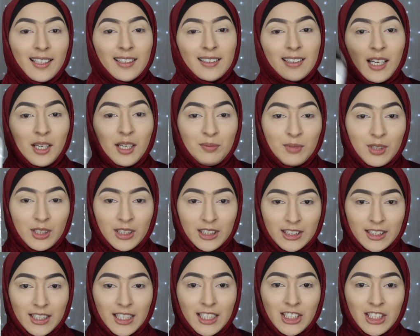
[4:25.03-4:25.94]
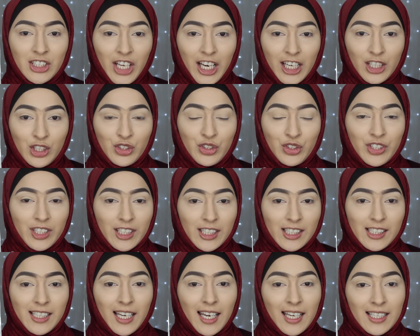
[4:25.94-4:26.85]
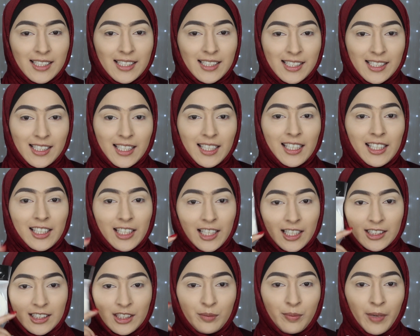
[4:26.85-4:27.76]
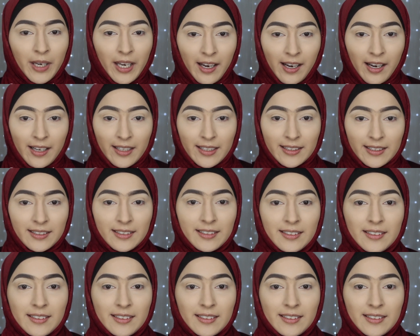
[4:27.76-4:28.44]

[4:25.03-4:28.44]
Now I'm gonna take Shadow Shield and stick it under my eyes.